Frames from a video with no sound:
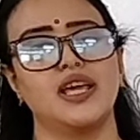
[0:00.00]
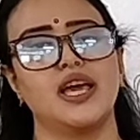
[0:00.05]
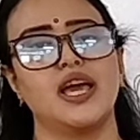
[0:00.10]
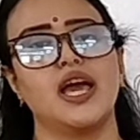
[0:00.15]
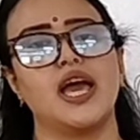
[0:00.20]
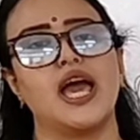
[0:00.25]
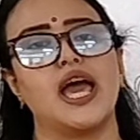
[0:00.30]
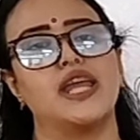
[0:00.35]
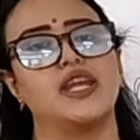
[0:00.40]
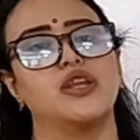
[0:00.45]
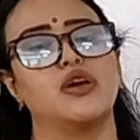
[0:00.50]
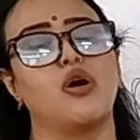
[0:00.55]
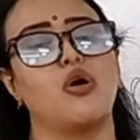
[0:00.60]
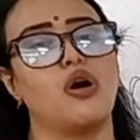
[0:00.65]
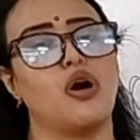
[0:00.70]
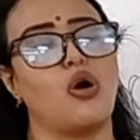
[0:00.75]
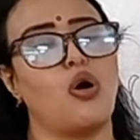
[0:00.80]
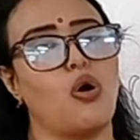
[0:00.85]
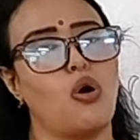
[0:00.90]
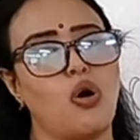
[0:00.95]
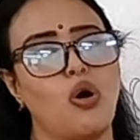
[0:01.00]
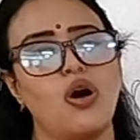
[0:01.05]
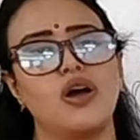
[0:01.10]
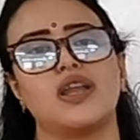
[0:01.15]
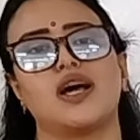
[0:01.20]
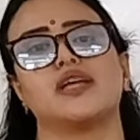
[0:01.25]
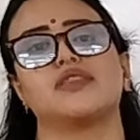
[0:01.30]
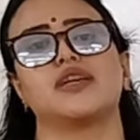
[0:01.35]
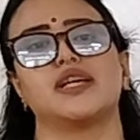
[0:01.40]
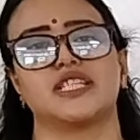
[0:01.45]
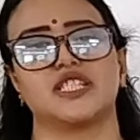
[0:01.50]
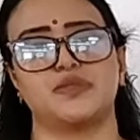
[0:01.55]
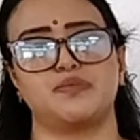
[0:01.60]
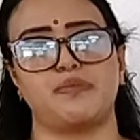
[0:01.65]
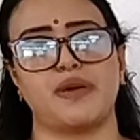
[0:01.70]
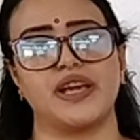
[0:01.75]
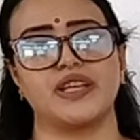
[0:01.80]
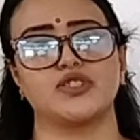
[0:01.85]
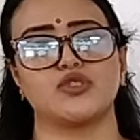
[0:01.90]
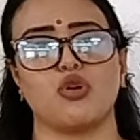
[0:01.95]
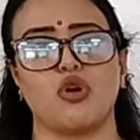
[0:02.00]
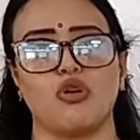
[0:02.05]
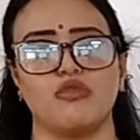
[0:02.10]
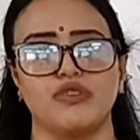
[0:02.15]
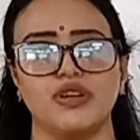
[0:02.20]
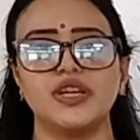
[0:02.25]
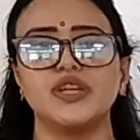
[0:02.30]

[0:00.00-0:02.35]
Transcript: and all other aspects of a